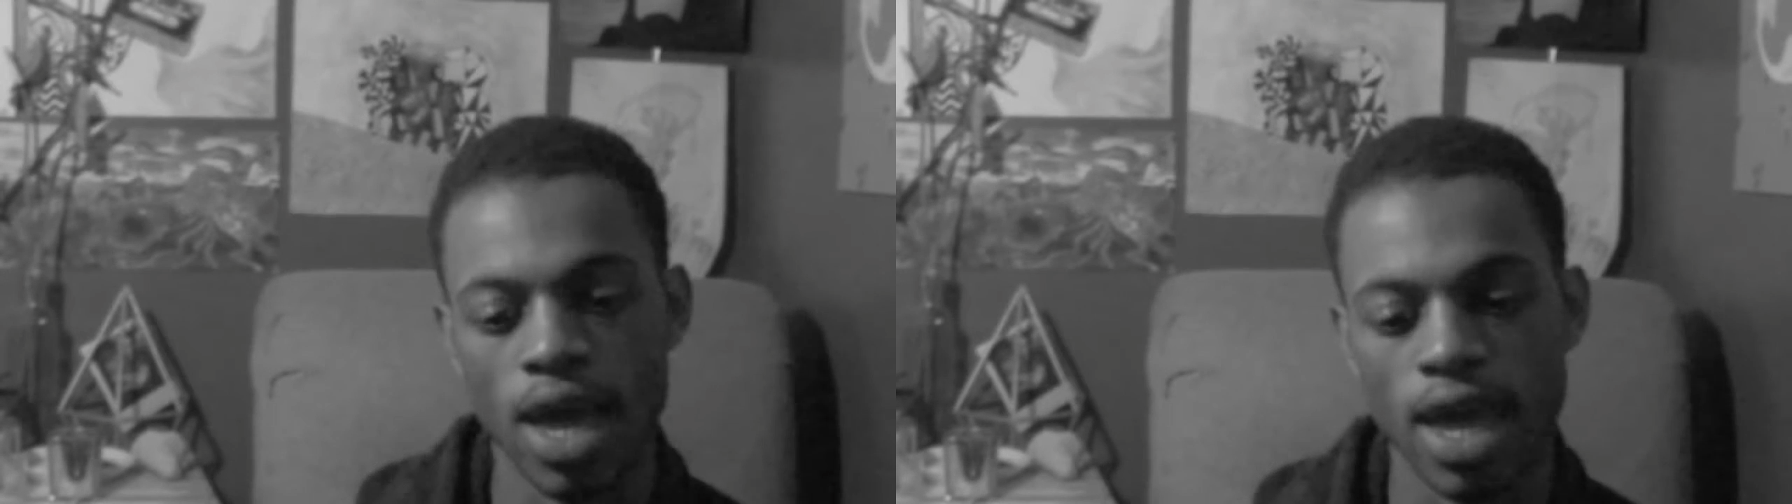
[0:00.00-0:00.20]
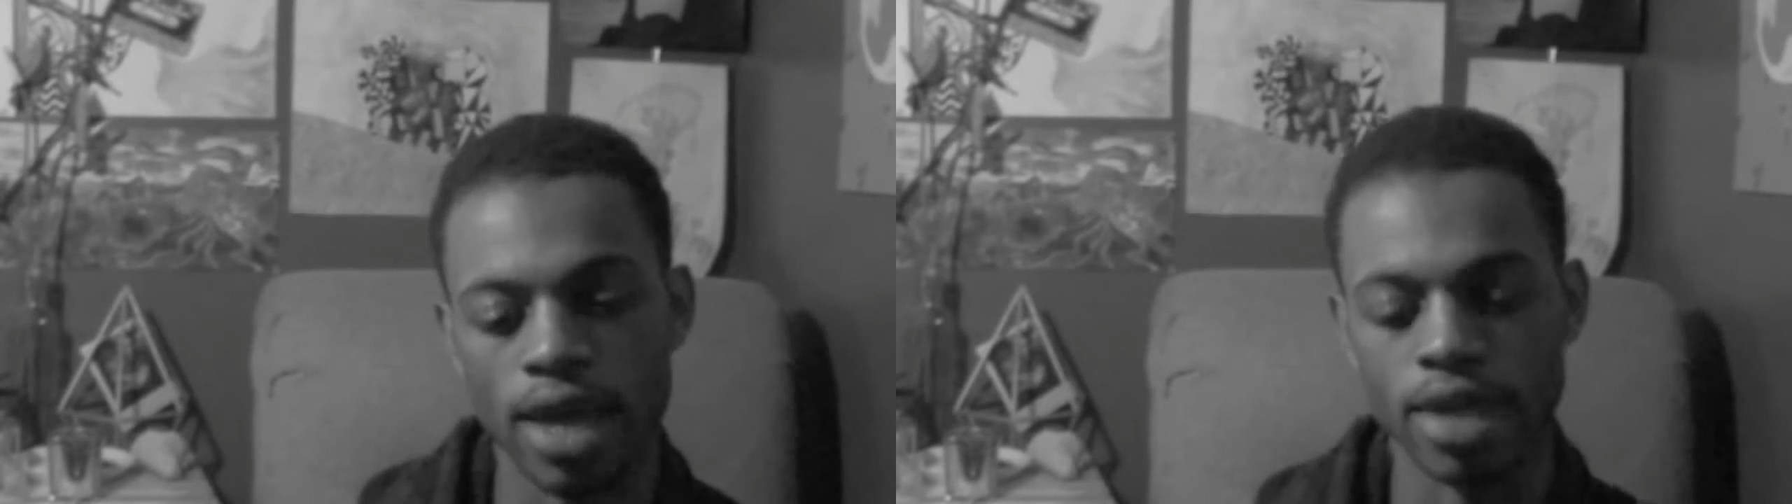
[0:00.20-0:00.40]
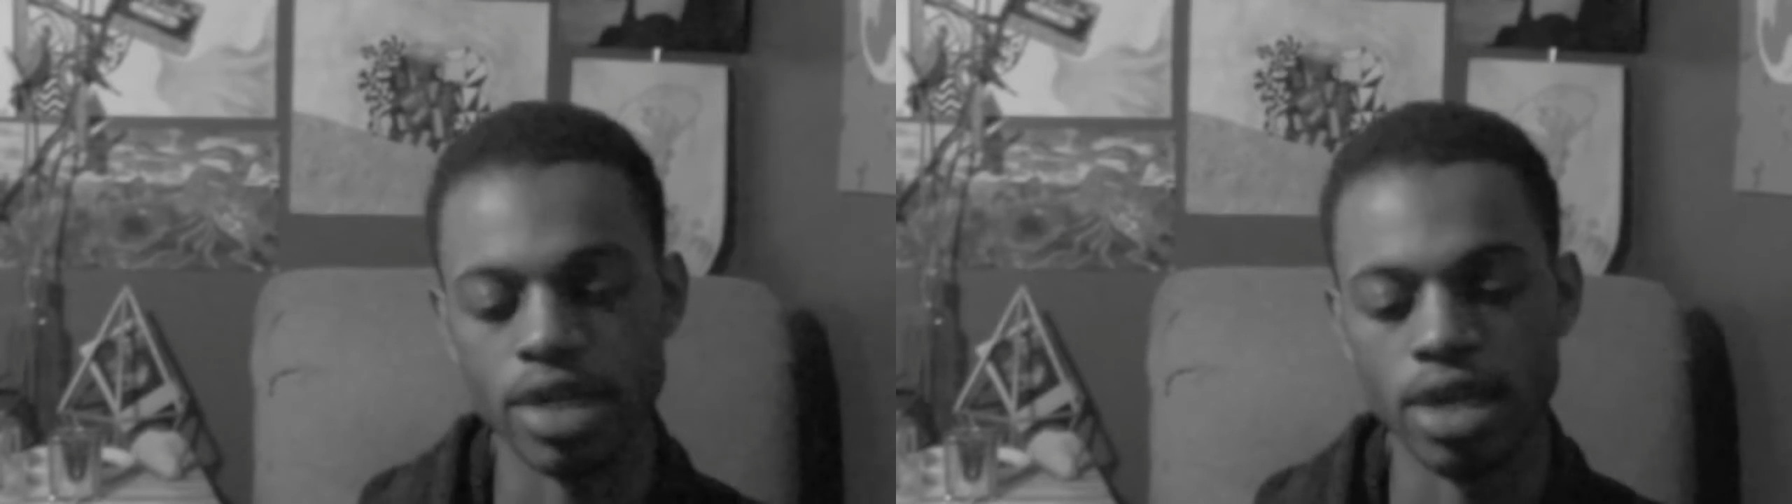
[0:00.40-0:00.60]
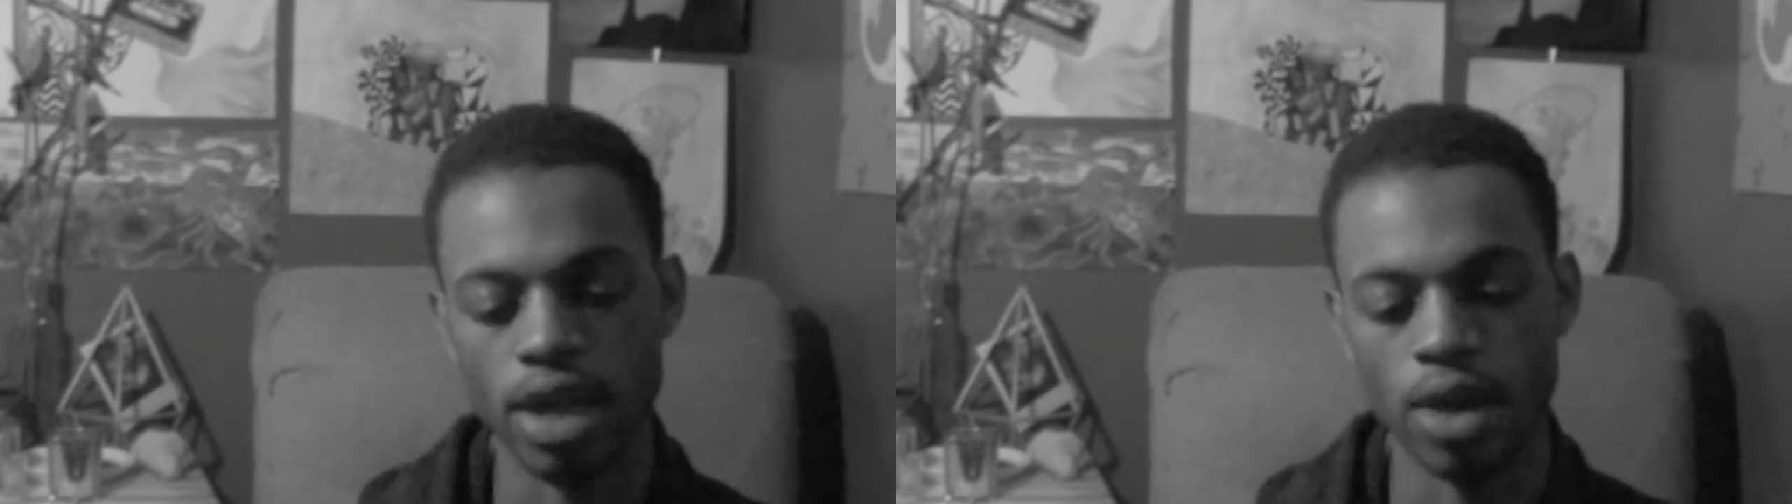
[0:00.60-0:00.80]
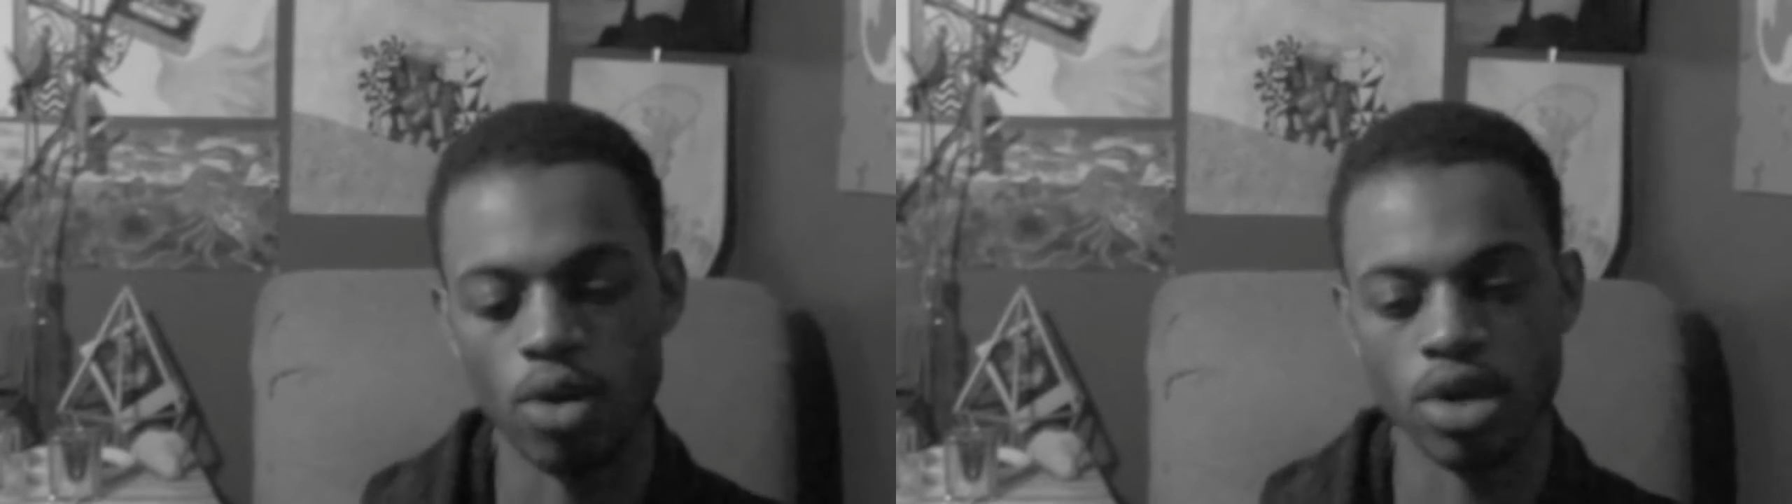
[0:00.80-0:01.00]
And
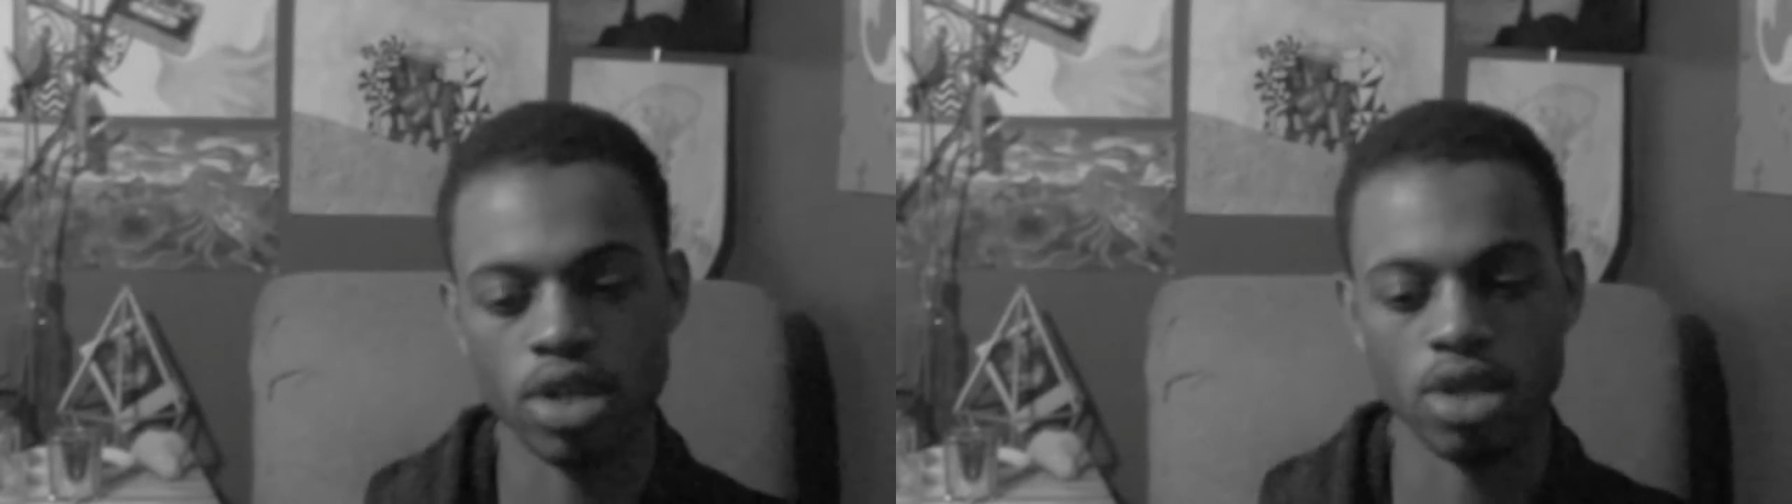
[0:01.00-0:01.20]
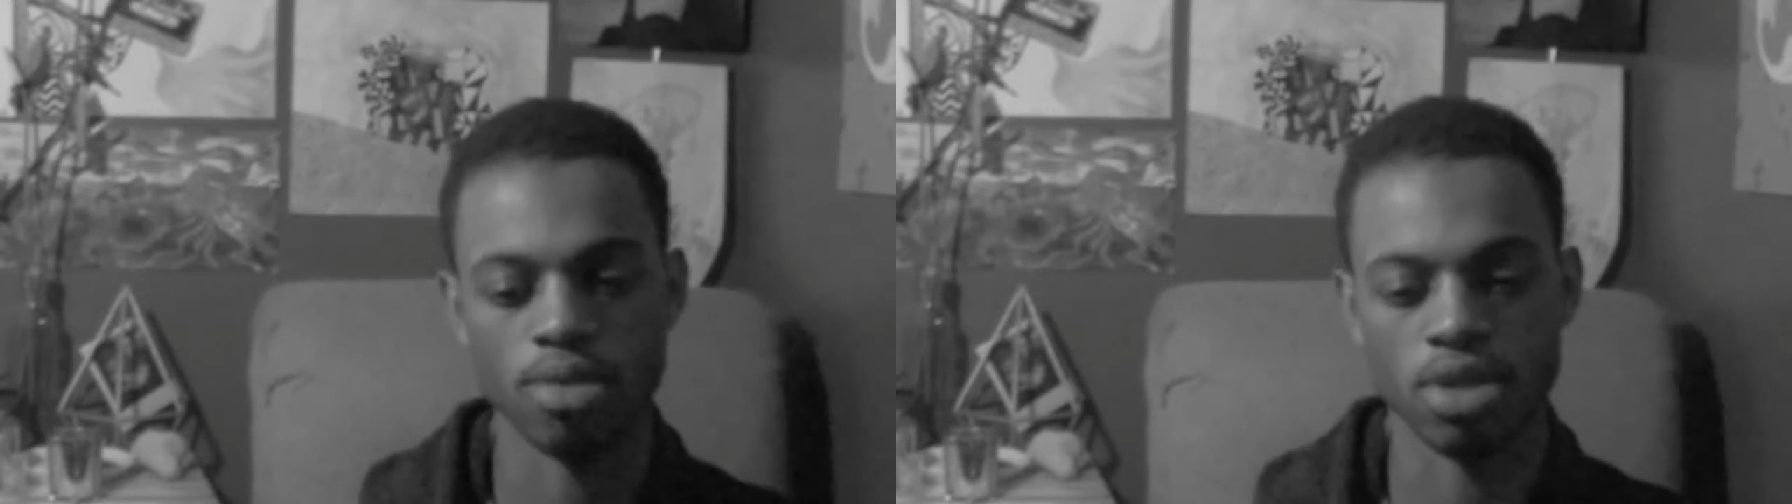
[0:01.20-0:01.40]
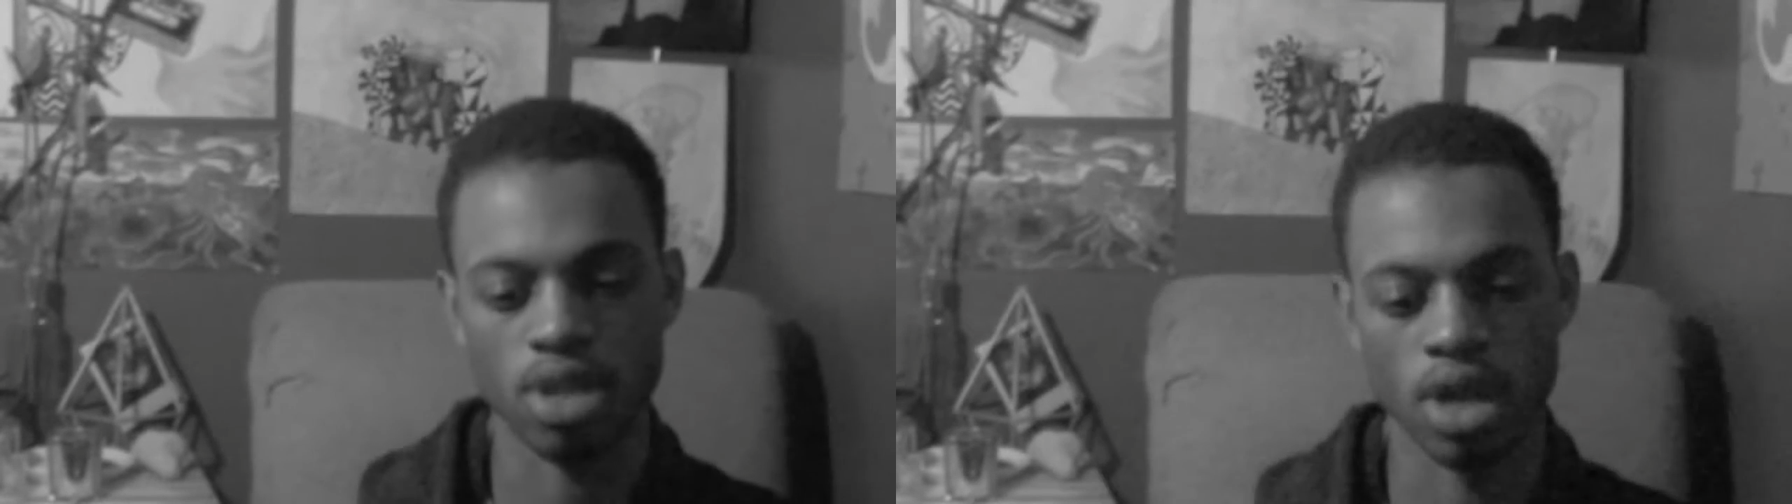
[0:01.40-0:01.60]
in order to